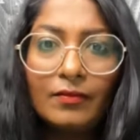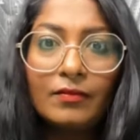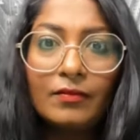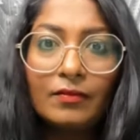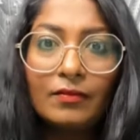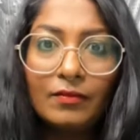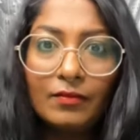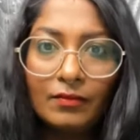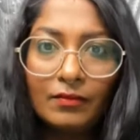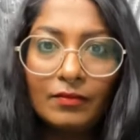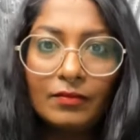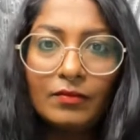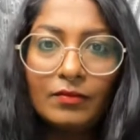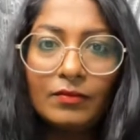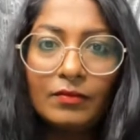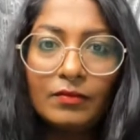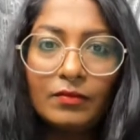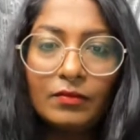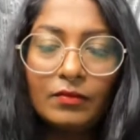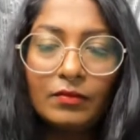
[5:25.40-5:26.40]

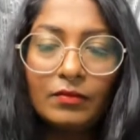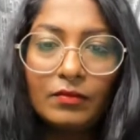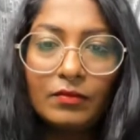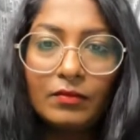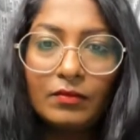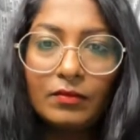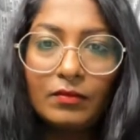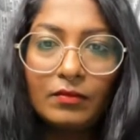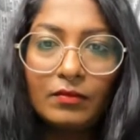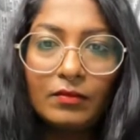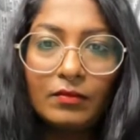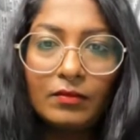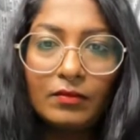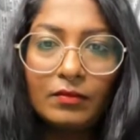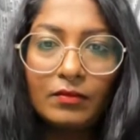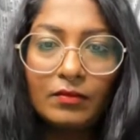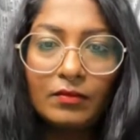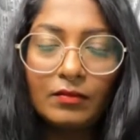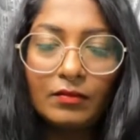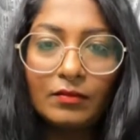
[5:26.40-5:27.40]

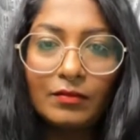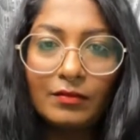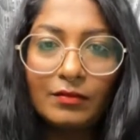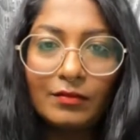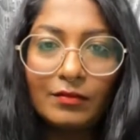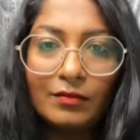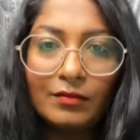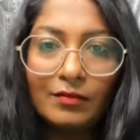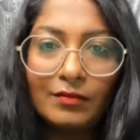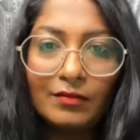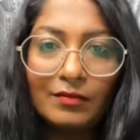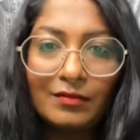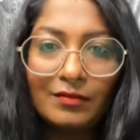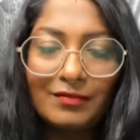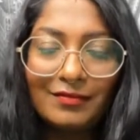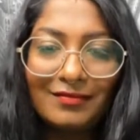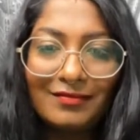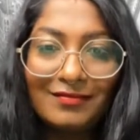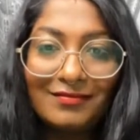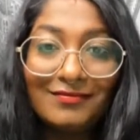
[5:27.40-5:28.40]

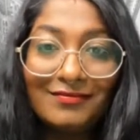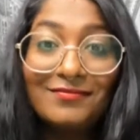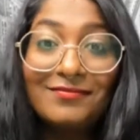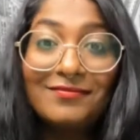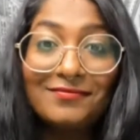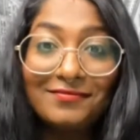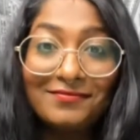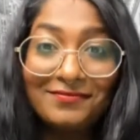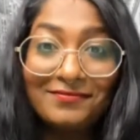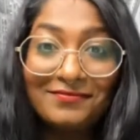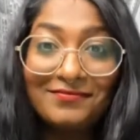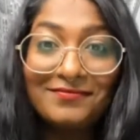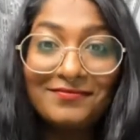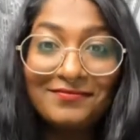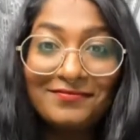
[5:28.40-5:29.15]
(silent)